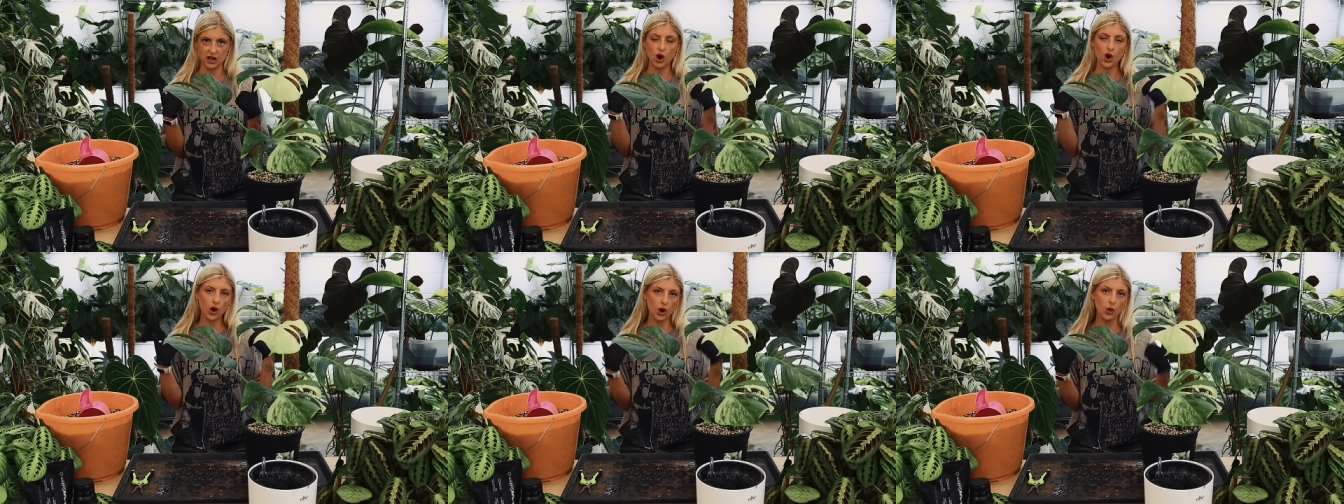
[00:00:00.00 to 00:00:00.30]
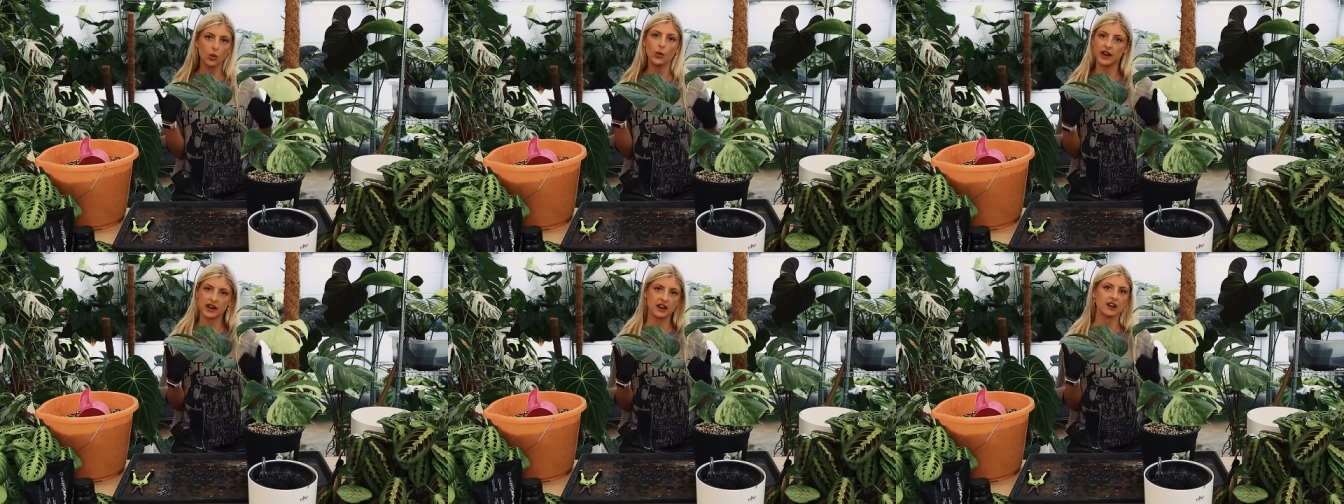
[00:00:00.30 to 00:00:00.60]

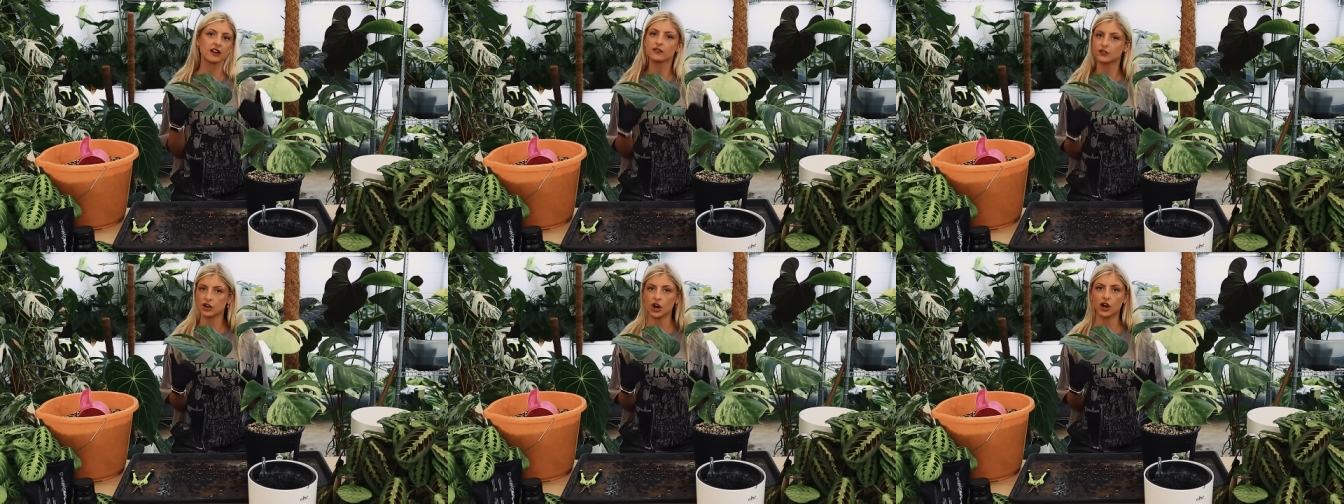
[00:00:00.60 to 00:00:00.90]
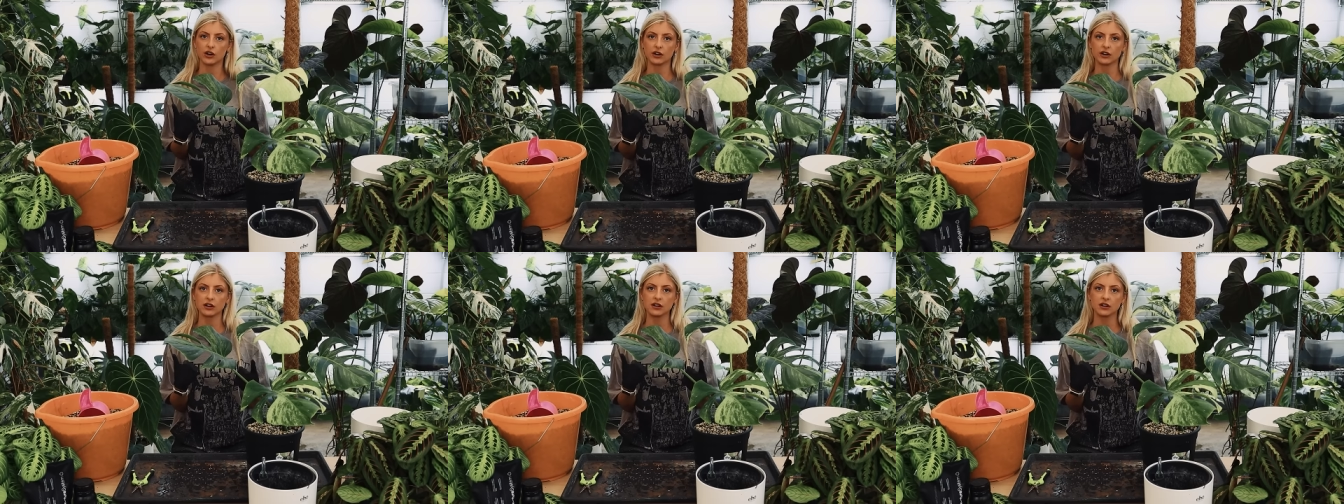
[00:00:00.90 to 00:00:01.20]
All we have
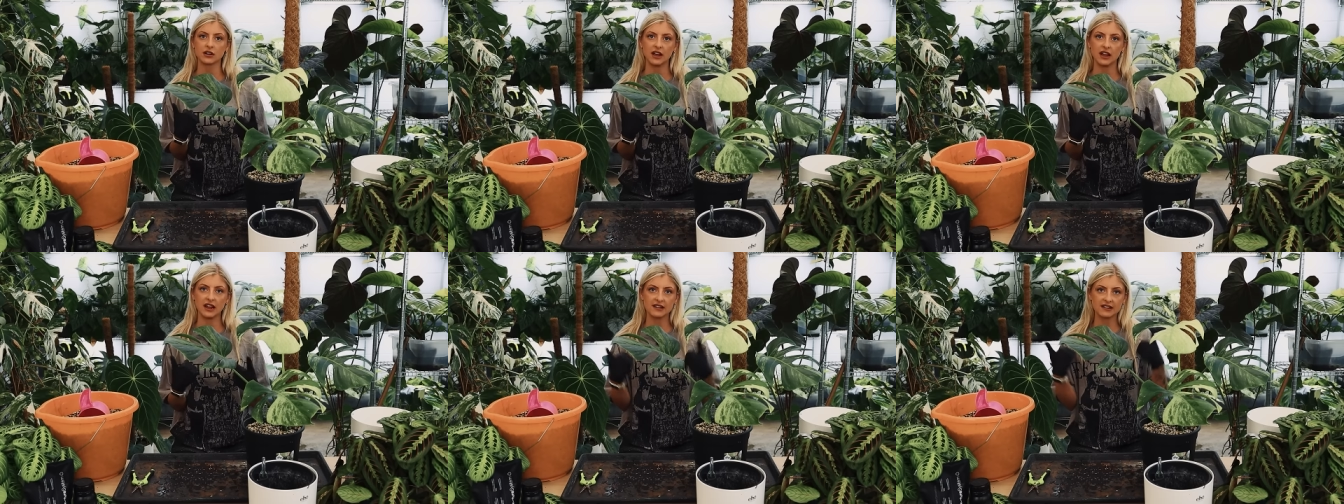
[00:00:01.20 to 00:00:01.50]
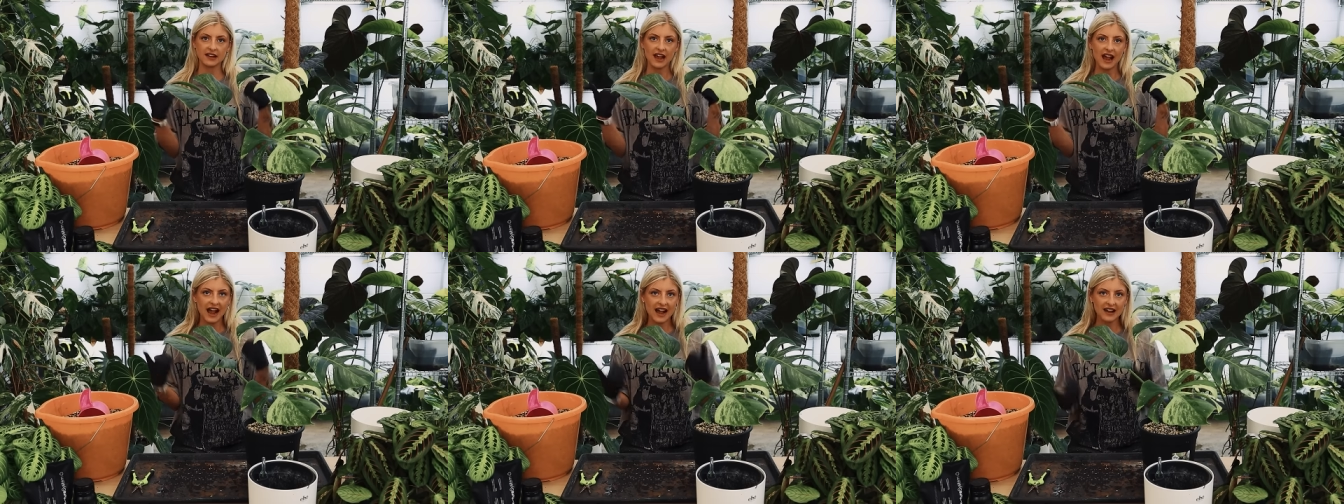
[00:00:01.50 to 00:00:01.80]
done
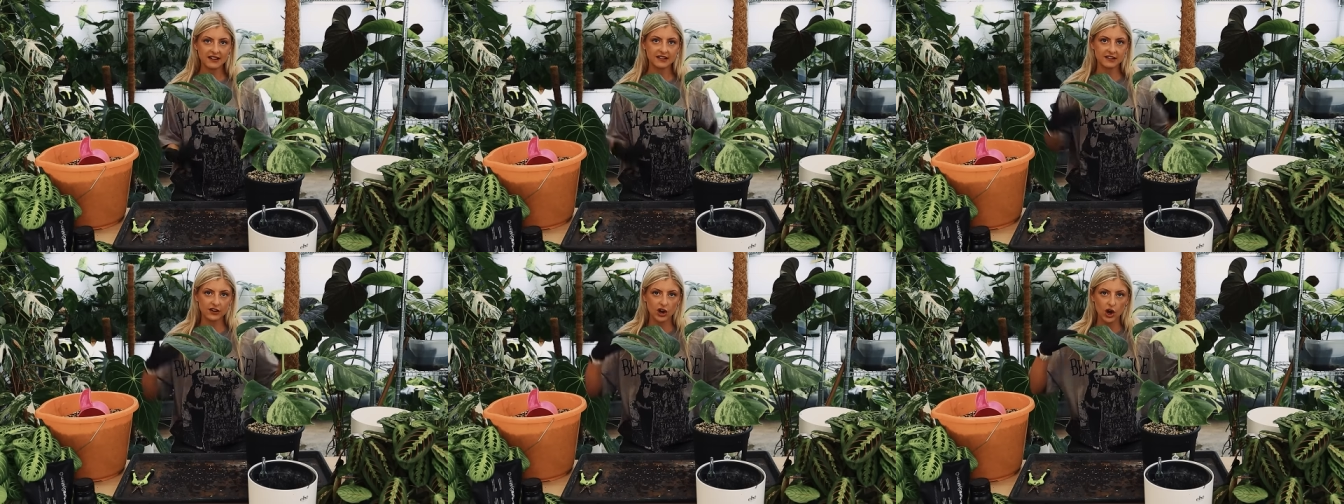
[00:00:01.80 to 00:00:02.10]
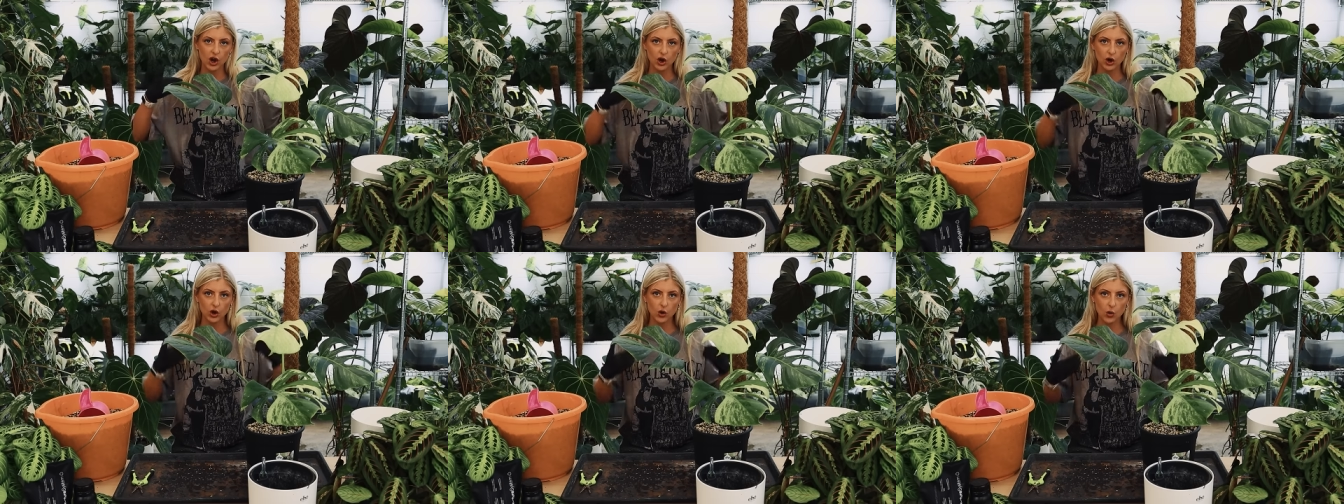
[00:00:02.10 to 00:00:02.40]
is
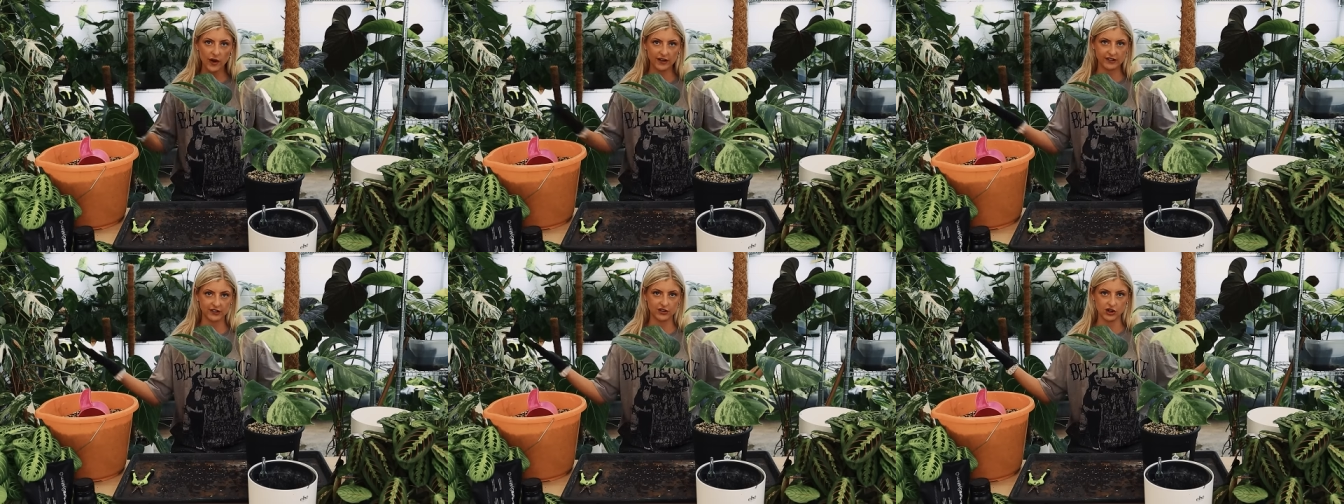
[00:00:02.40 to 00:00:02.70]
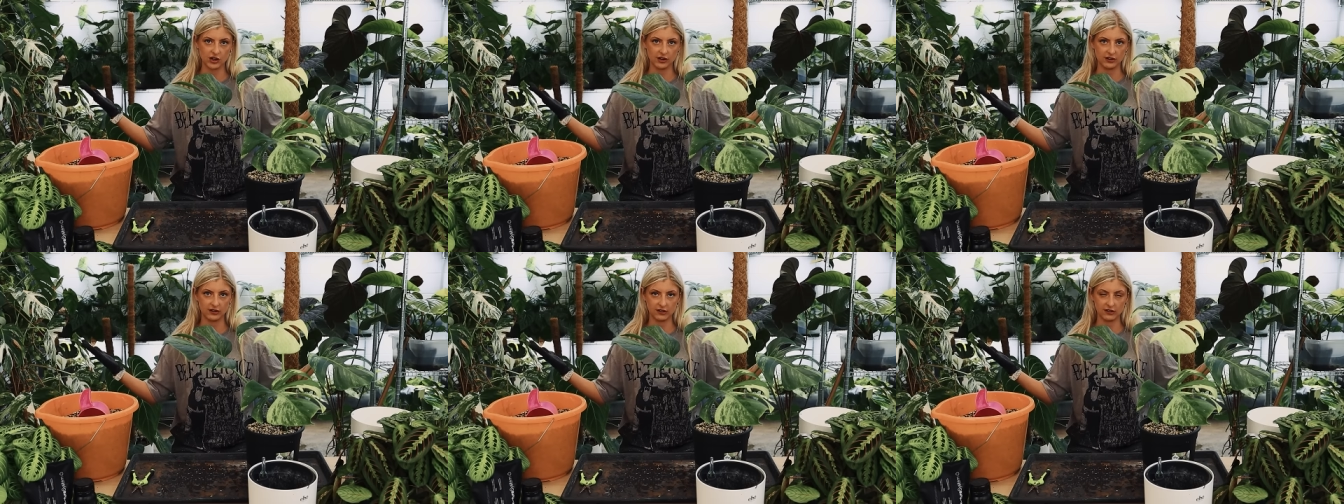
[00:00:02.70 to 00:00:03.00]
ask
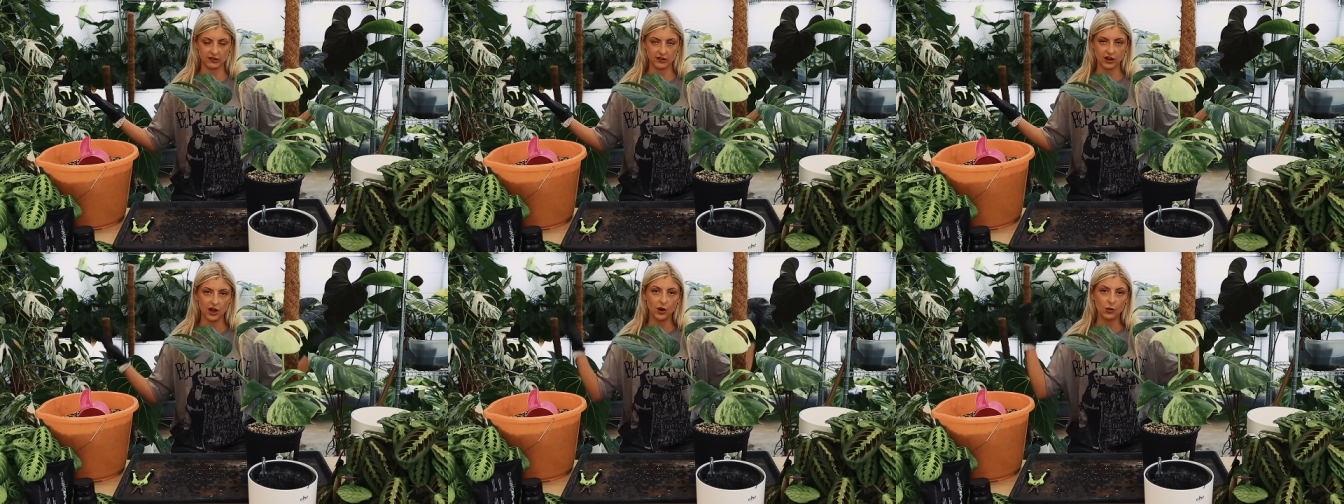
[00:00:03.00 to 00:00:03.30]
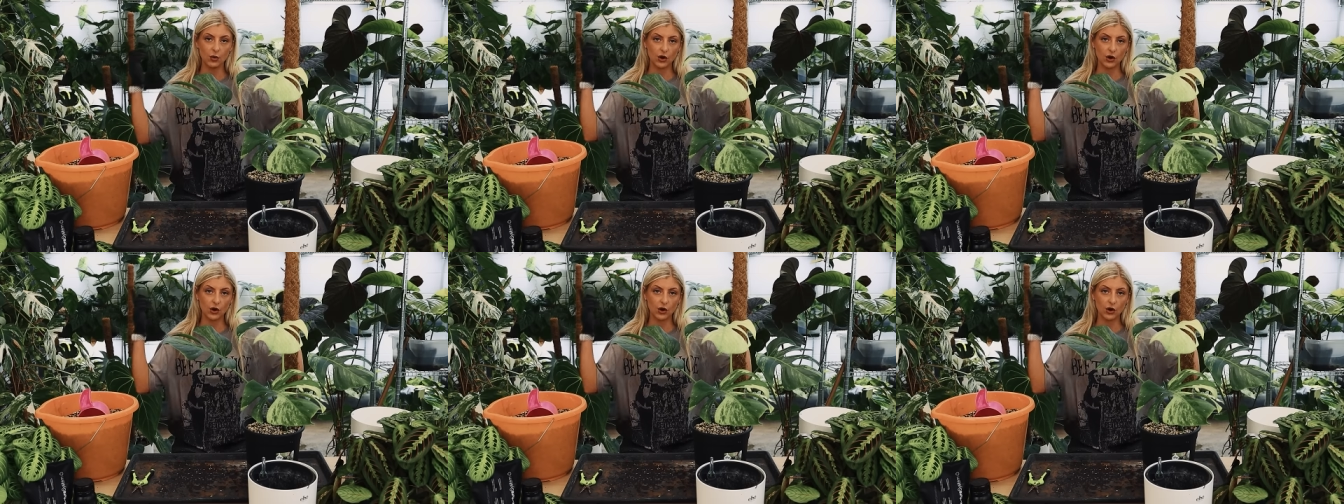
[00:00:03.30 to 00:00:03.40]
questions.